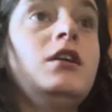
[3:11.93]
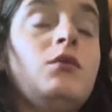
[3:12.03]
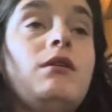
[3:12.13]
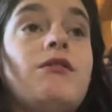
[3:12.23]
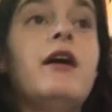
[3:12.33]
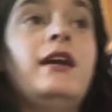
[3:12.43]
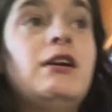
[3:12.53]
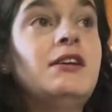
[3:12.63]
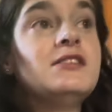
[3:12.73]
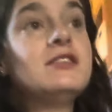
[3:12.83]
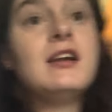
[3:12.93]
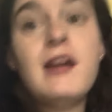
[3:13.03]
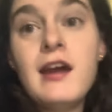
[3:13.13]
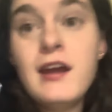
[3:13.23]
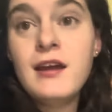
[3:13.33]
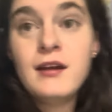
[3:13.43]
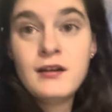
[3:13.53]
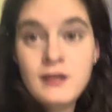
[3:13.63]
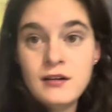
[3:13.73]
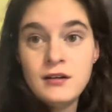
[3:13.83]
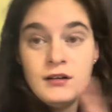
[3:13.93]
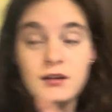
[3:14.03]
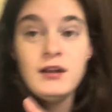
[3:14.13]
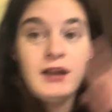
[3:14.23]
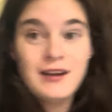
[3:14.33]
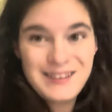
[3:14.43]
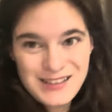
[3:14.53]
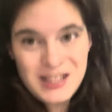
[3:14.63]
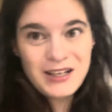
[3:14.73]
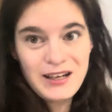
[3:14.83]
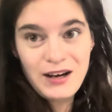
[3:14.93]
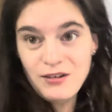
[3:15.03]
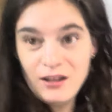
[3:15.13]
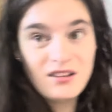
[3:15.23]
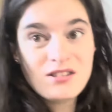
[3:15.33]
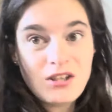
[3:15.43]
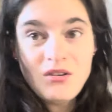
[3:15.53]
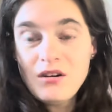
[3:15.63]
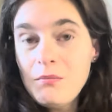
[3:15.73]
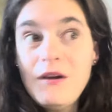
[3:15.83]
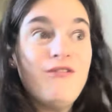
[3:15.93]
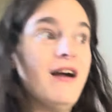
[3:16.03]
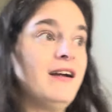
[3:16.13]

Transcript: We've got errands today and everything's going to be fine.